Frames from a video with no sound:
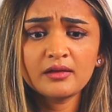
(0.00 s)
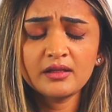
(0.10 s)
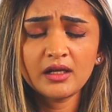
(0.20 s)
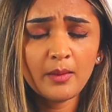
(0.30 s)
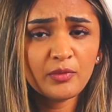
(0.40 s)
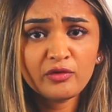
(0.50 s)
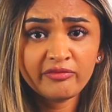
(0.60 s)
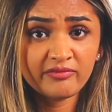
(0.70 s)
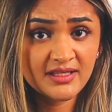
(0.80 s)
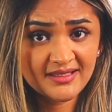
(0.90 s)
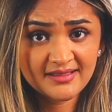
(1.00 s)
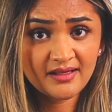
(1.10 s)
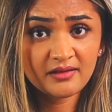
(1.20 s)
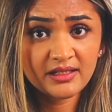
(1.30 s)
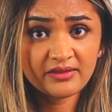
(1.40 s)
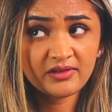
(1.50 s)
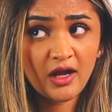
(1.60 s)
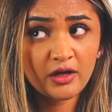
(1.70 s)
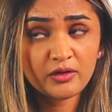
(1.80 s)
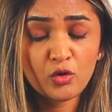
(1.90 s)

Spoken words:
the number of visas that are given out are